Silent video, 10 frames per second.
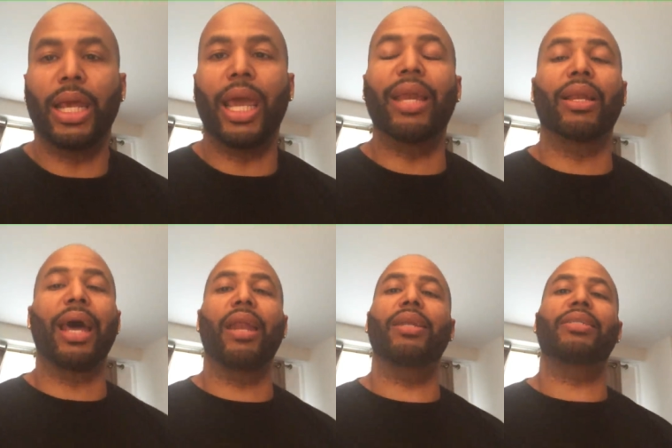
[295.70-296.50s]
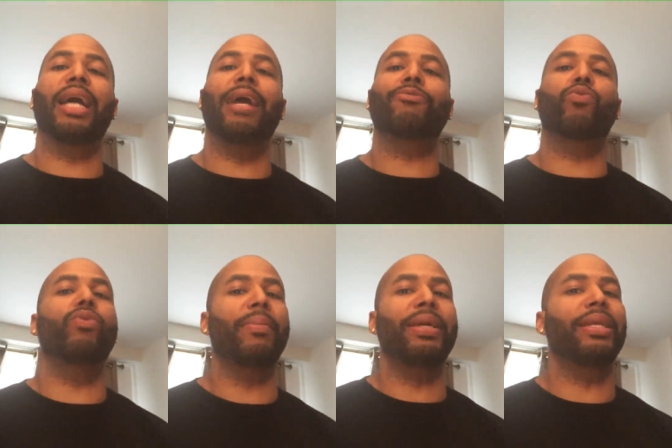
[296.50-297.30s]
And a lot of the times,
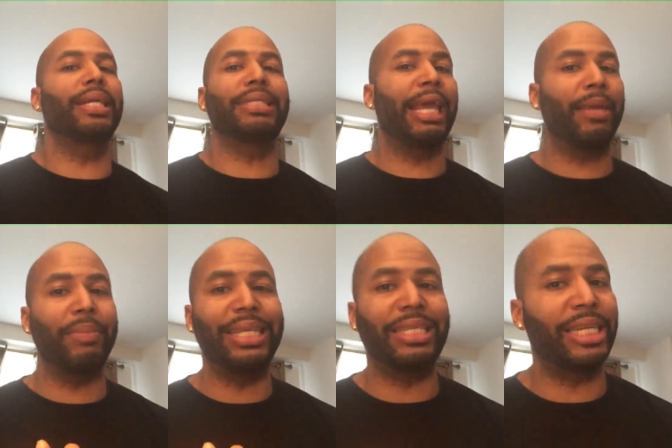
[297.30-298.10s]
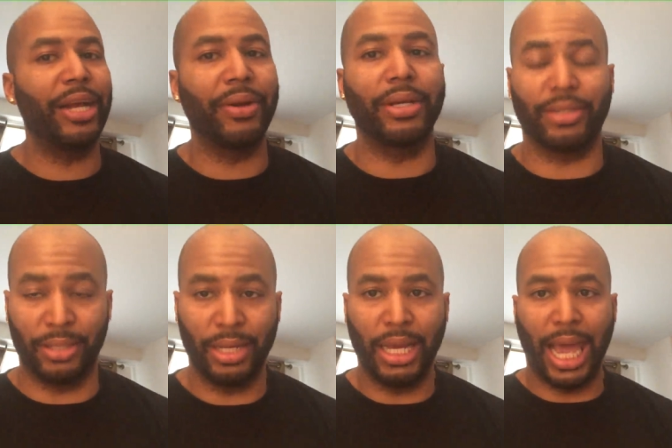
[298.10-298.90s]
women didn't take me serious
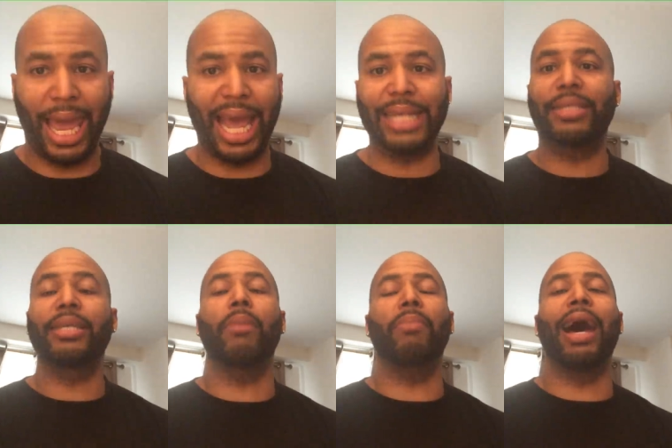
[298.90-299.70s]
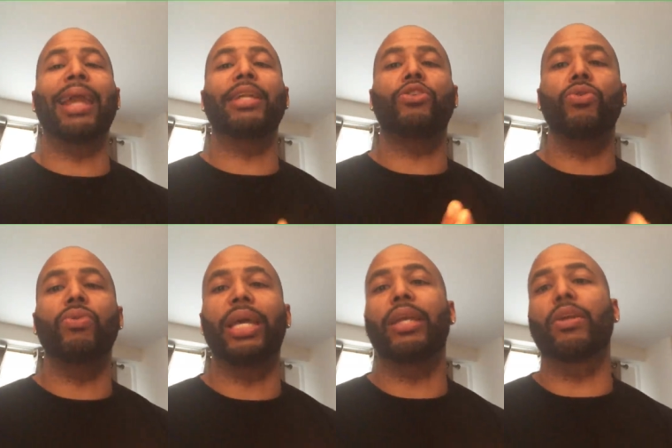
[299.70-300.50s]
as somebody to
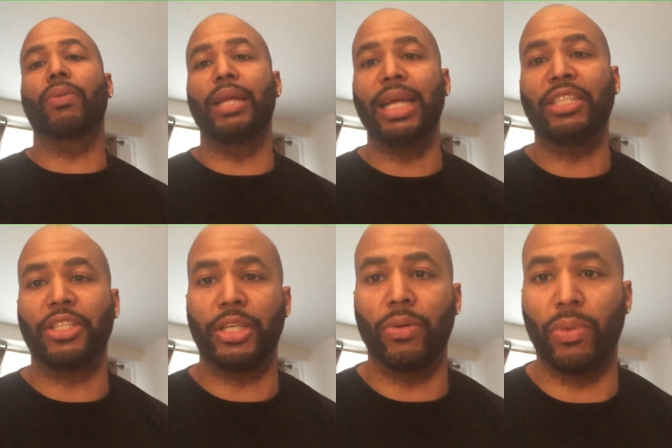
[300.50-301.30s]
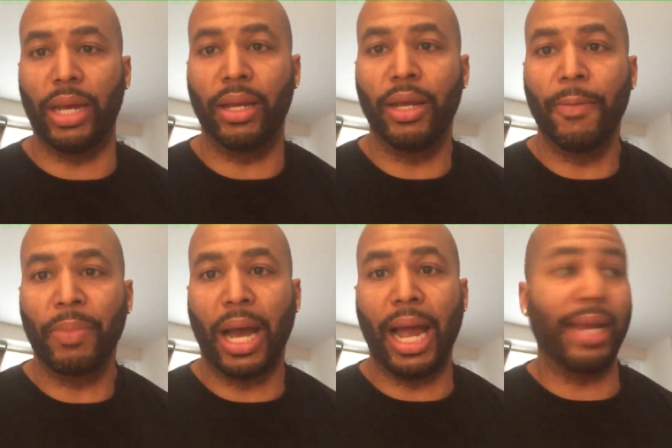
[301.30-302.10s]
get in a relationship with.
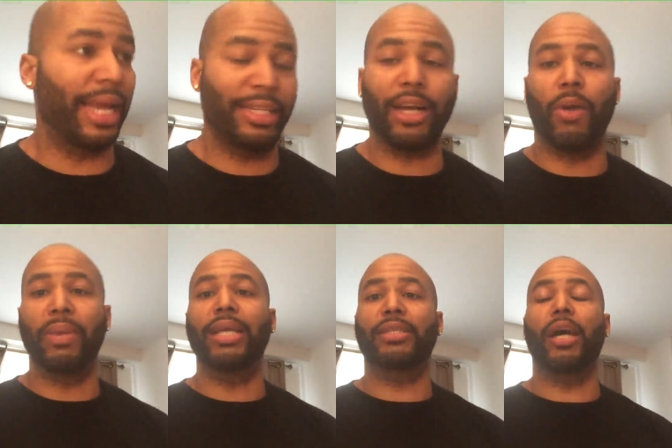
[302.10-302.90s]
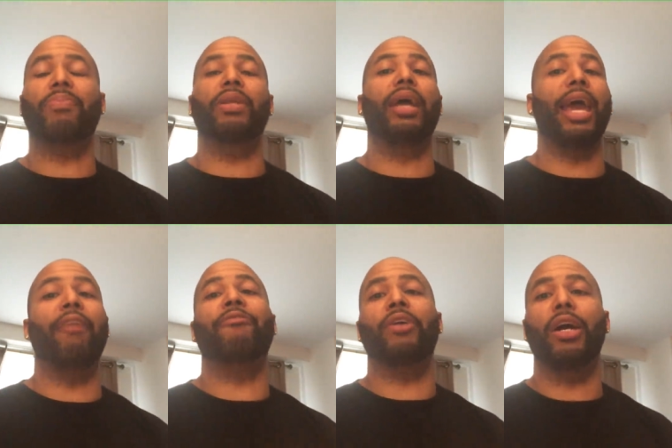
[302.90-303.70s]
All right, they saw me as something to
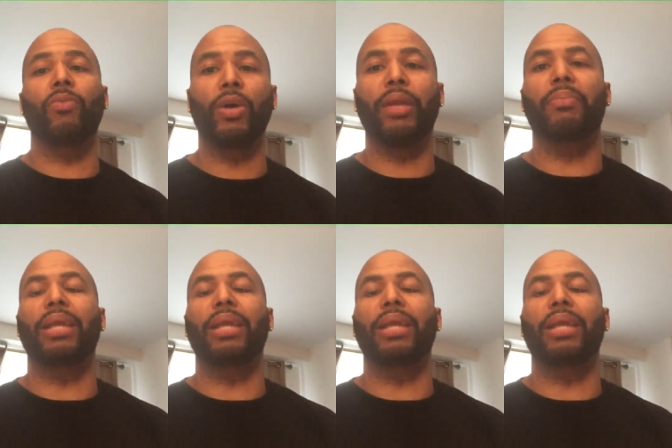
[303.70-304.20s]
have fun with, but